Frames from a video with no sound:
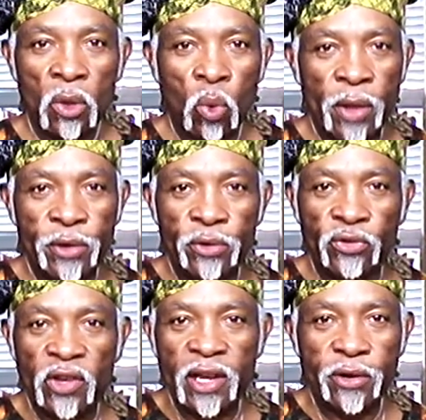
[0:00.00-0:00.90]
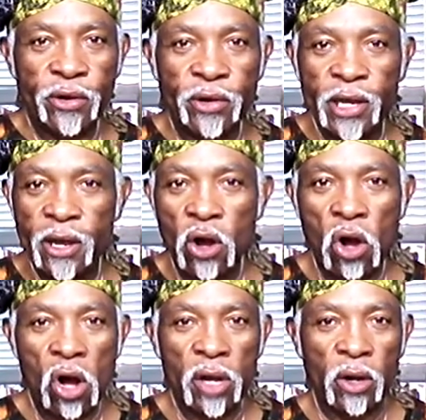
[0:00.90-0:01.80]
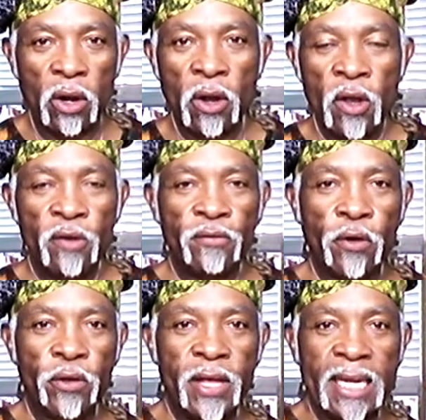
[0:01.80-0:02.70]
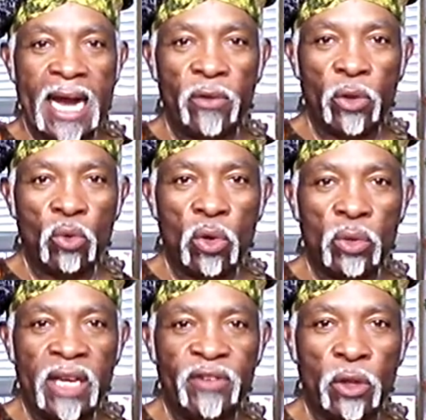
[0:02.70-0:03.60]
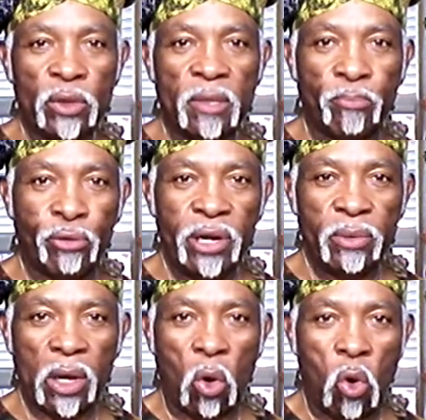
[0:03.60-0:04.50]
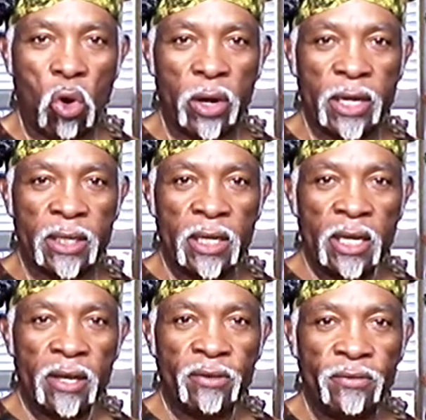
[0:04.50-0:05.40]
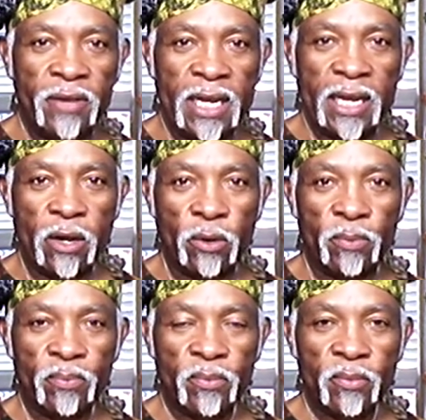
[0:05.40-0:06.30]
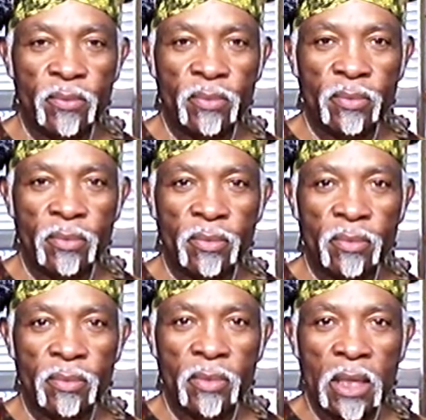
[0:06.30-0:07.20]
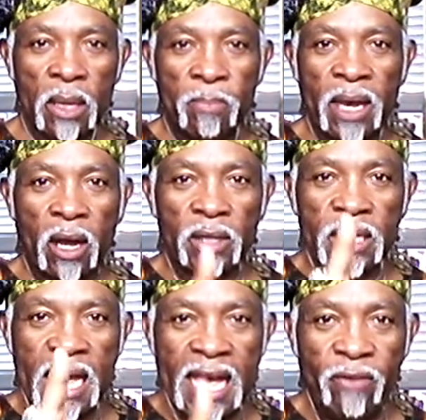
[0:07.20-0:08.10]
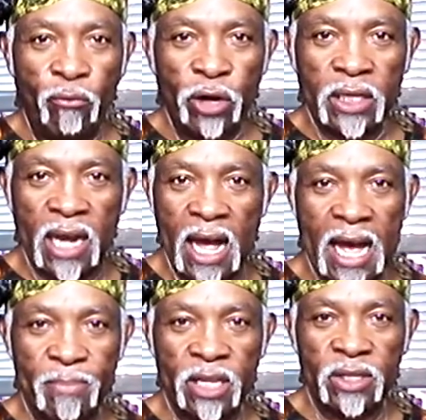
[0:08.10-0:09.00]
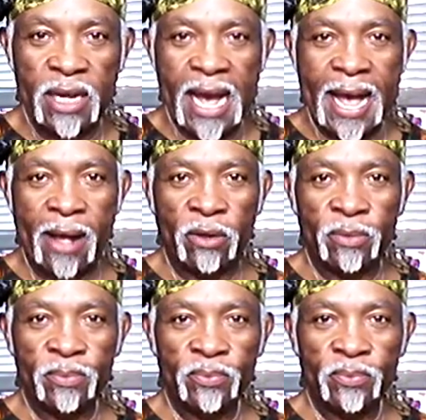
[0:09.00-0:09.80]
whether you see it early on or further down the road, even though it's a pre-recorded video. Because every time is now.